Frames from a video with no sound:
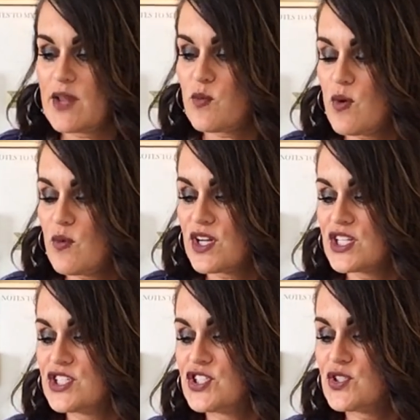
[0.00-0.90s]
And what we're
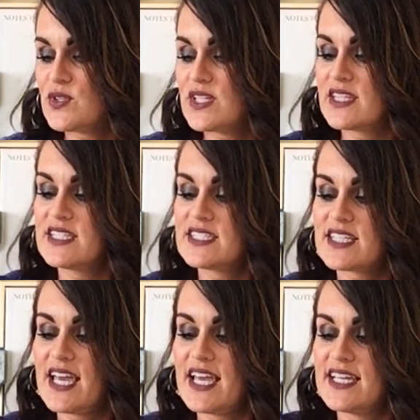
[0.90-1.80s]
gonna do in this
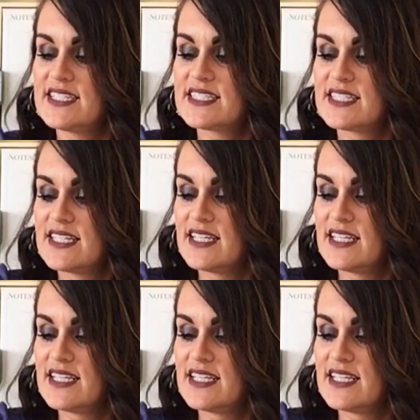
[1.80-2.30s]
case,